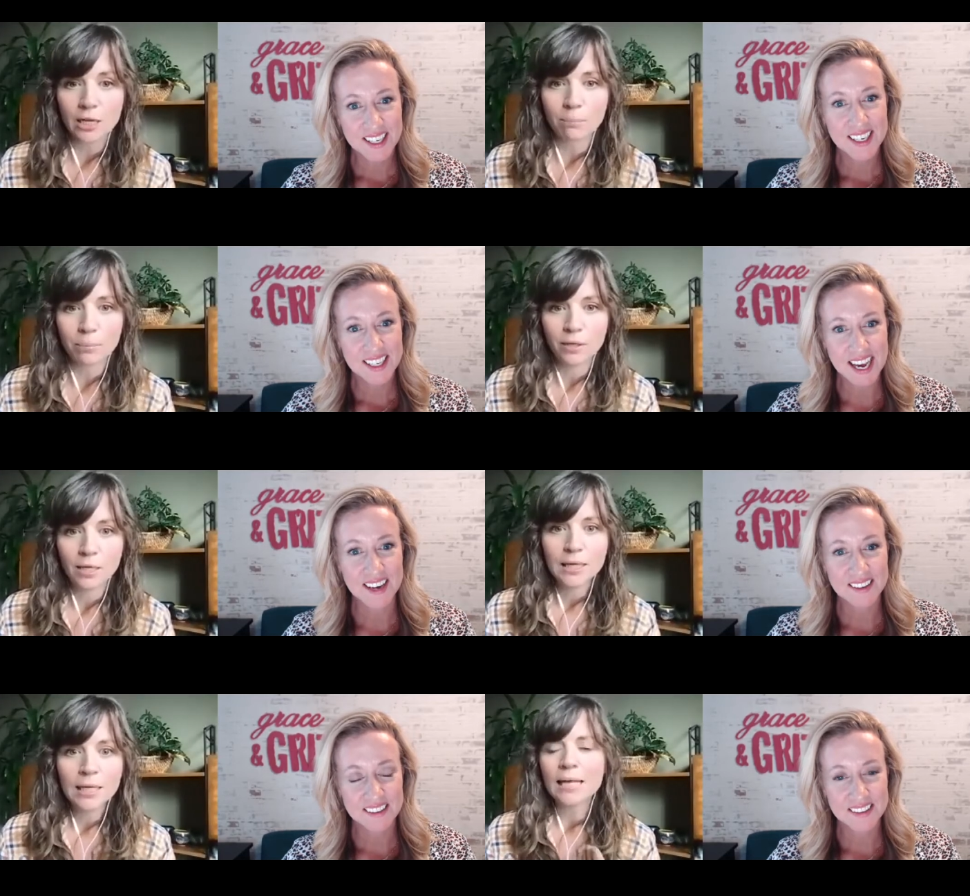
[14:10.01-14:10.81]
Speaker 1: Yeah.
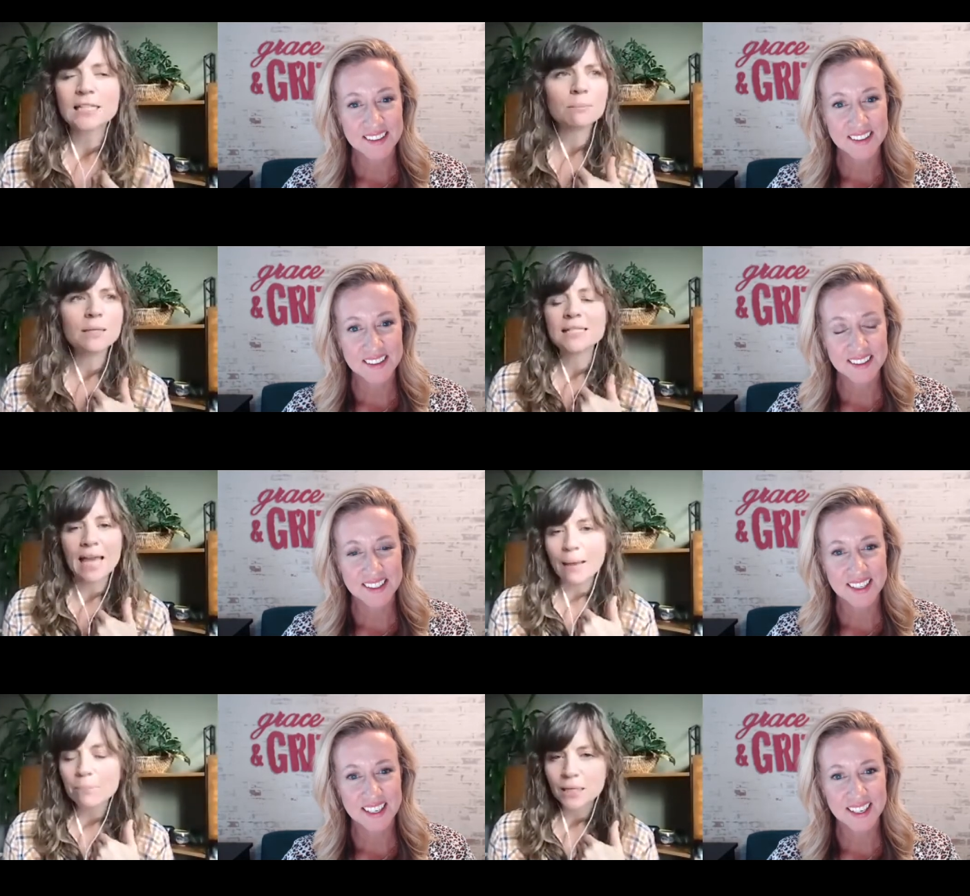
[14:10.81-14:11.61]
And to me,
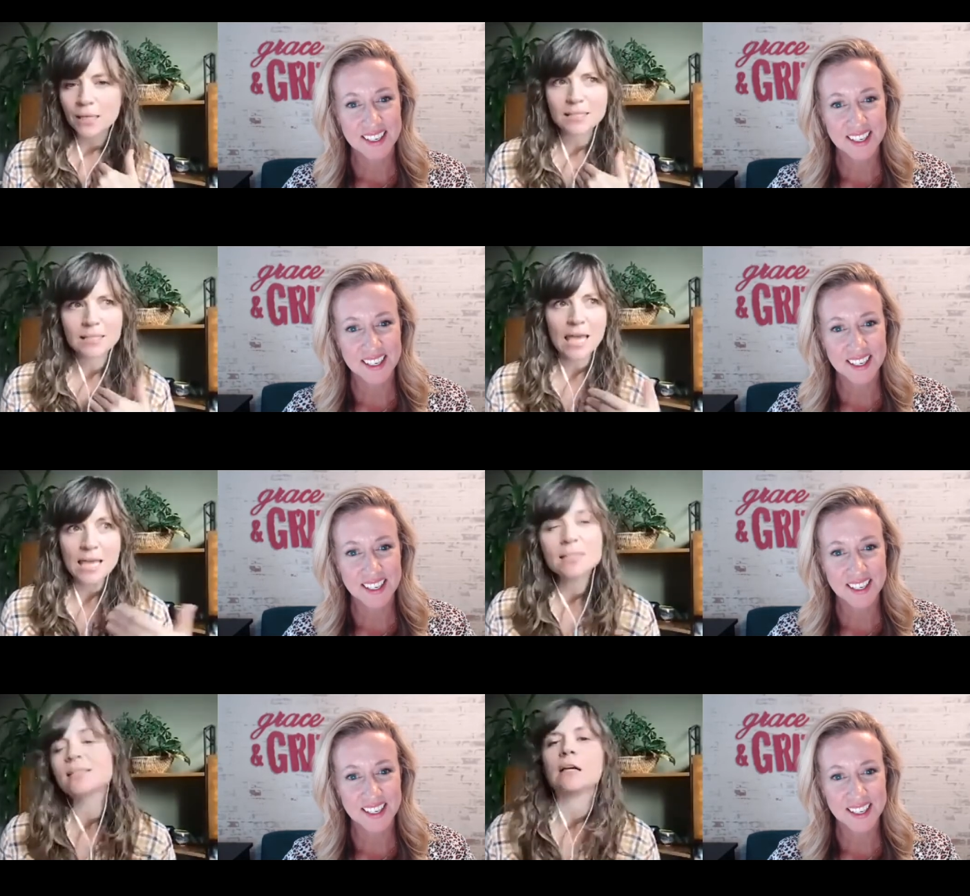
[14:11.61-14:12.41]
tapping is is
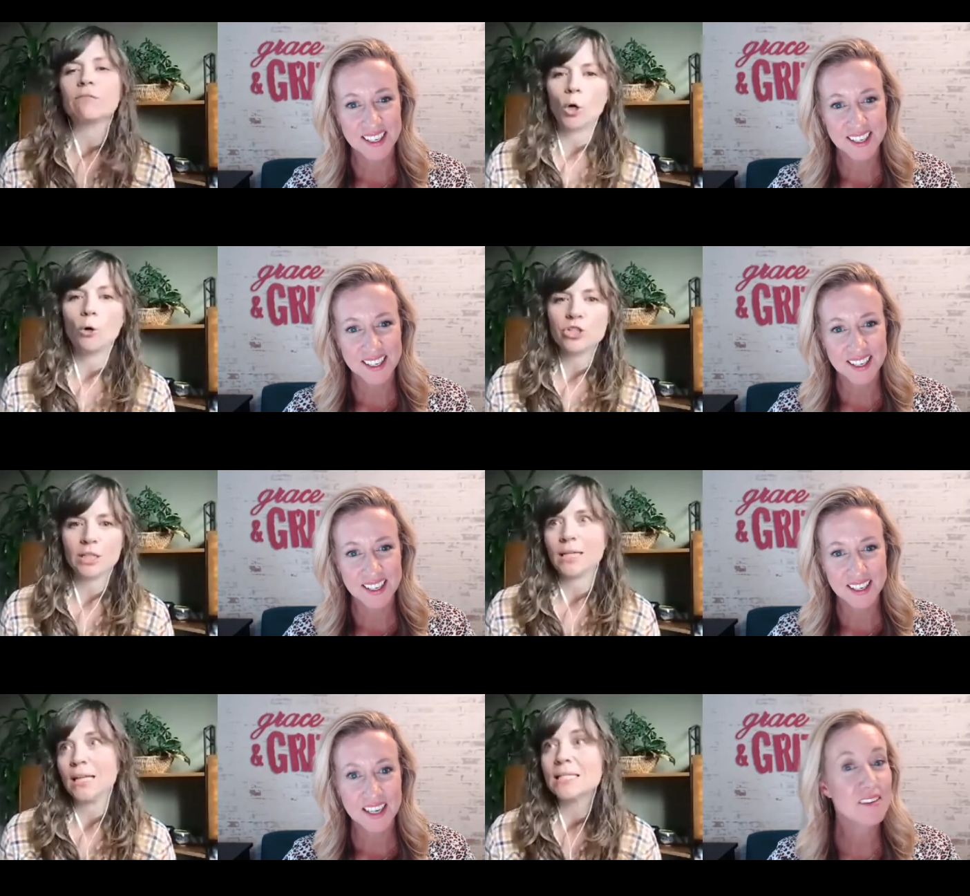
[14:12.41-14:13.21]
self coaching, it
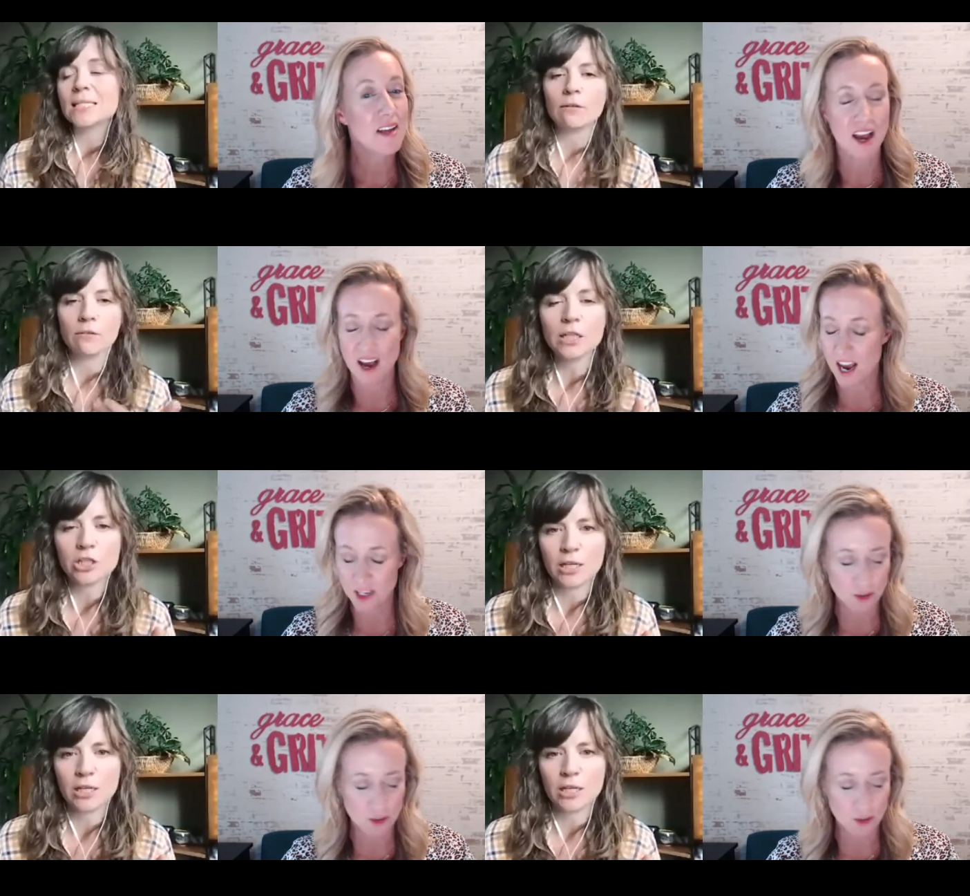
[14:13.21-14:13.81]
is self leadership.